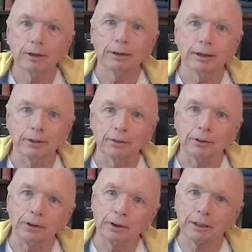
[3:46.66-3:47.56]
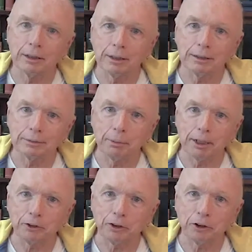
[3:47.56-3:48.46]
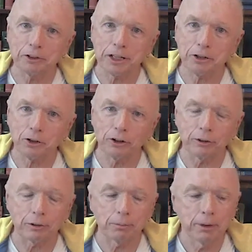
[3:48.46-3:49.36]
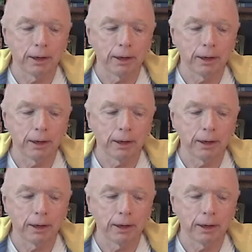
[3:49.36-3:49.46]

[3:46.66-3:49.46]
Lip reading: in the monastery's kitchens.